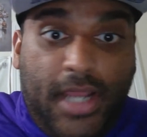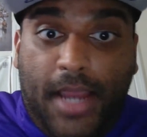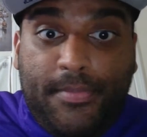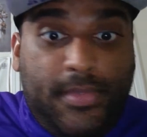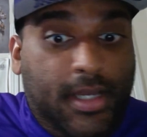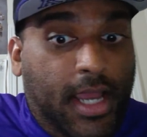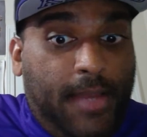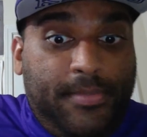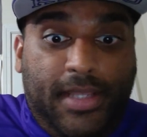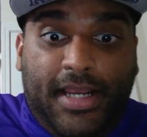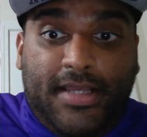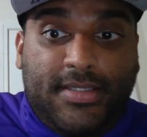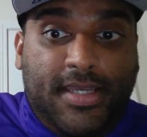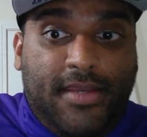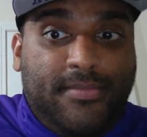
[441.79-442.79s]
I'm I'm like I
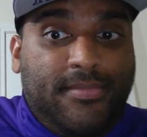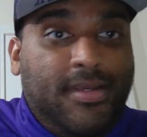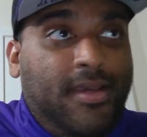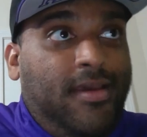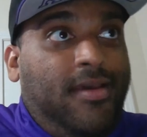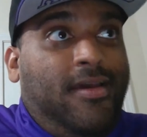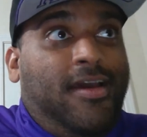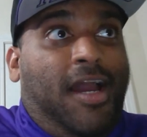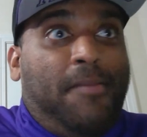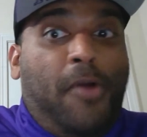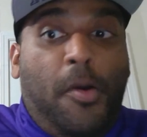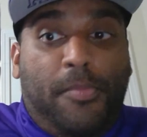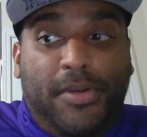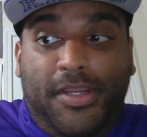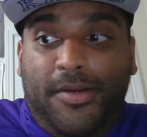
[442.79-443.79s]
said, I'm
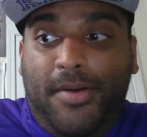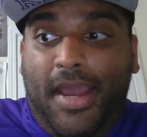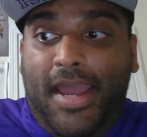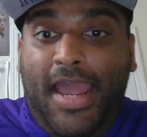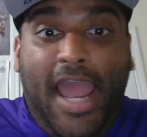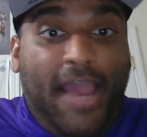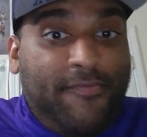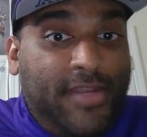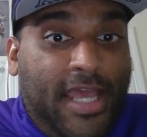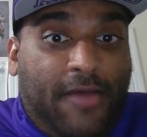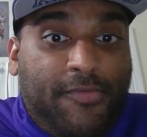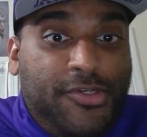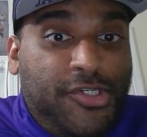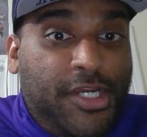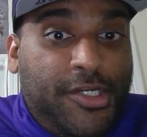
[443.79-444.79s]
open to uh, having
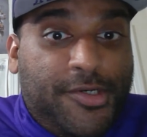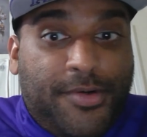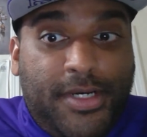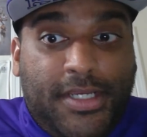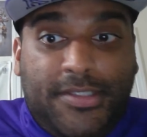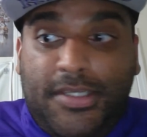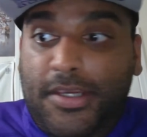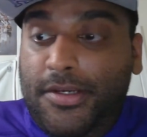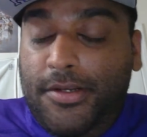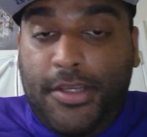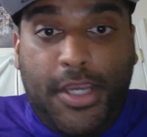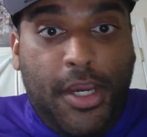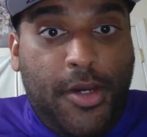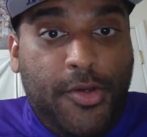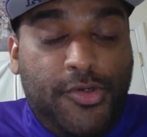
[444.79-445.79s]
Alvin Gentry continue to
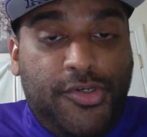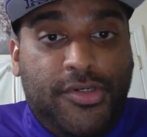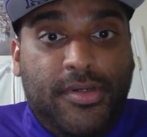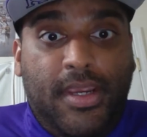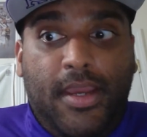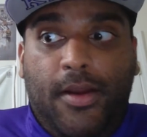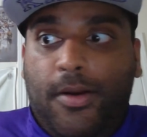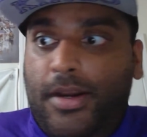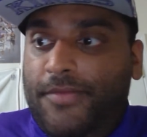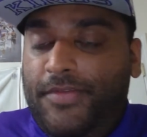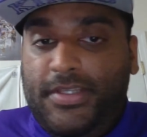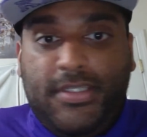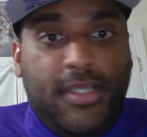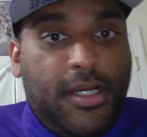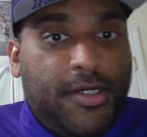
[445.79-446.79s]
coach, or if
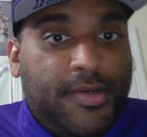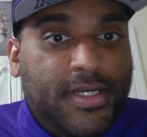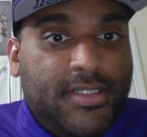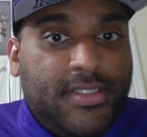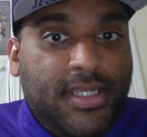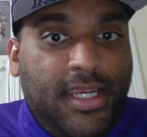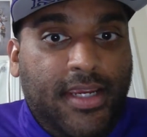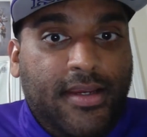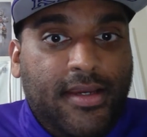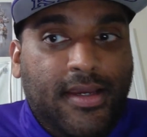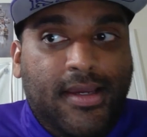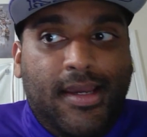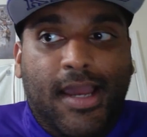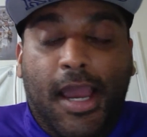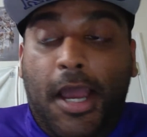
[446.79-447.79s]
it's Doug Christie.
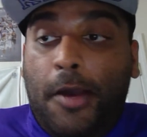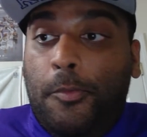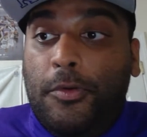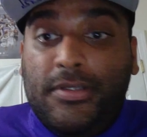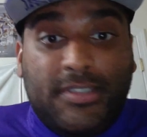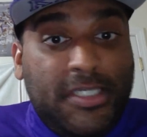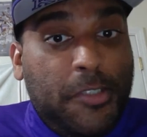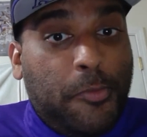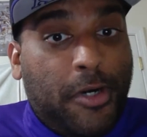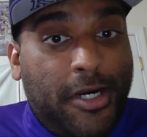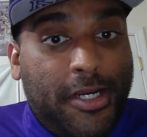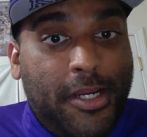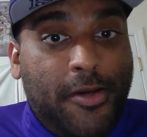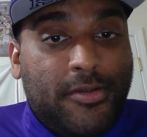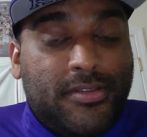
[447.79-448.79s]
Uh, we'll see where it
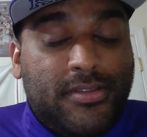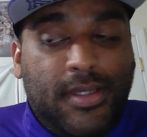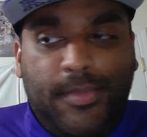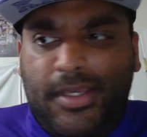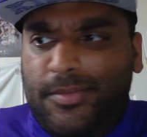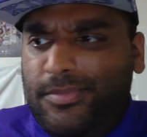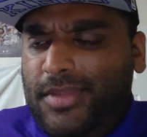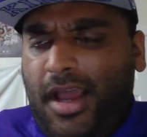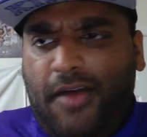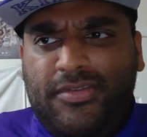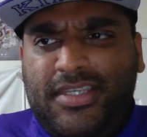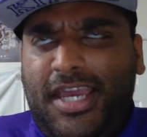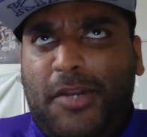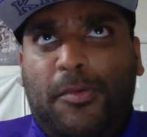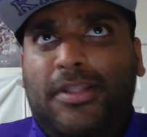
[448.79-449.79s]
goes. I mean,
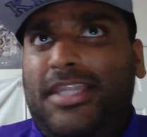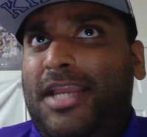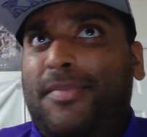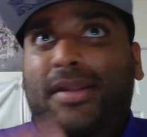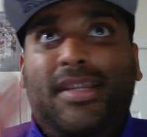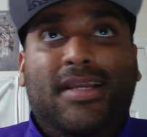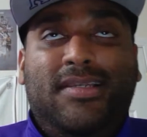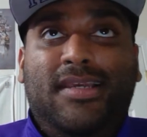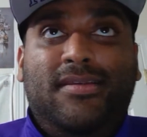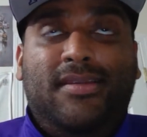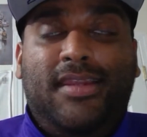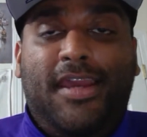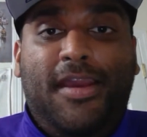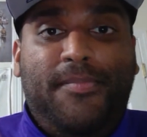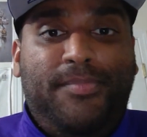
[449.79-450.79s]
obviously, I don't want to think about next season
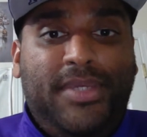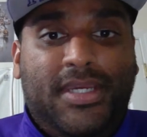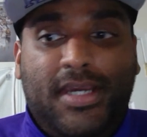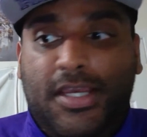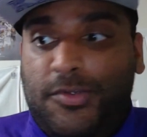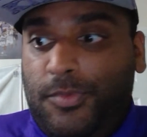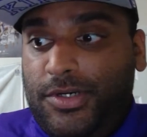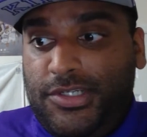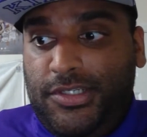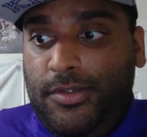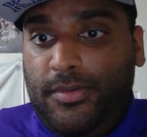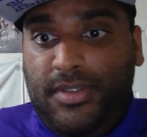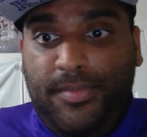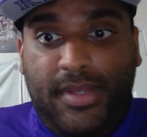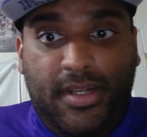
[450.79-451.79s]
yet because we're still
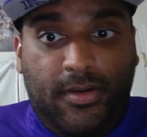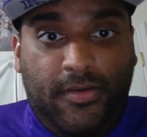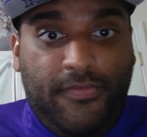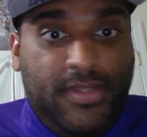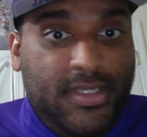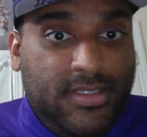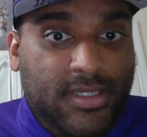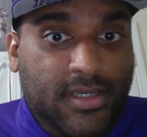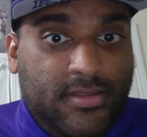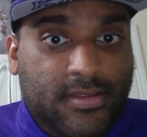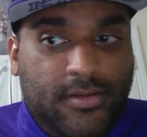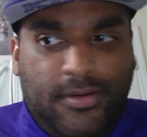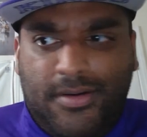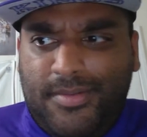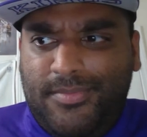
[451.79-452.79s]
in the middle of this season,
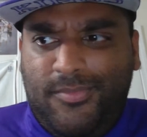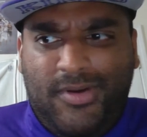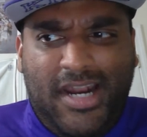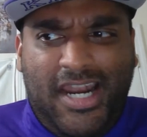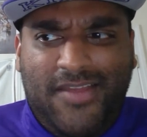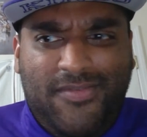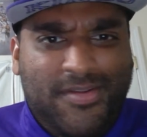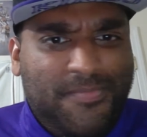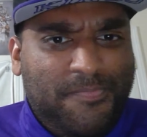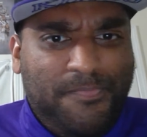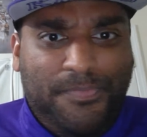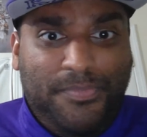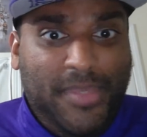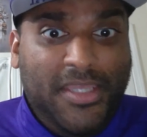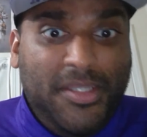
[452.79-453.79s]
or we're not even
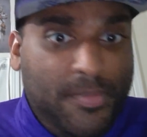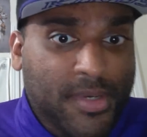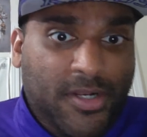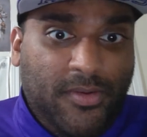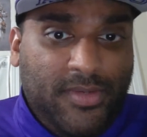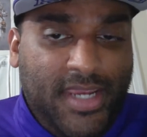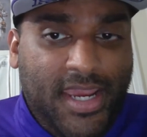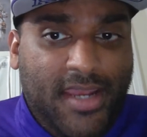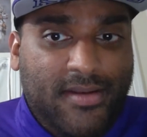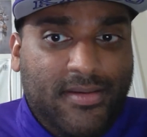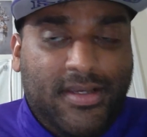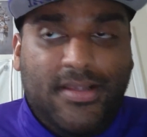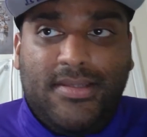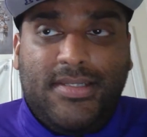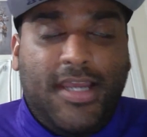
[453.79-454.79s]
in the middle yet
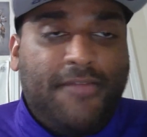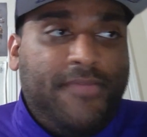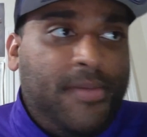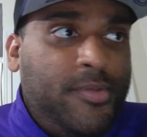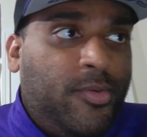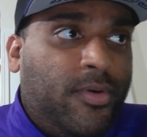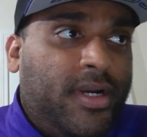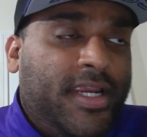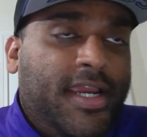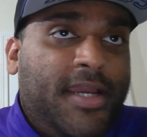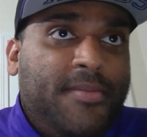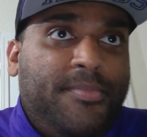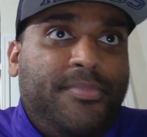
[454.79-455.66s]
because it's not February yet.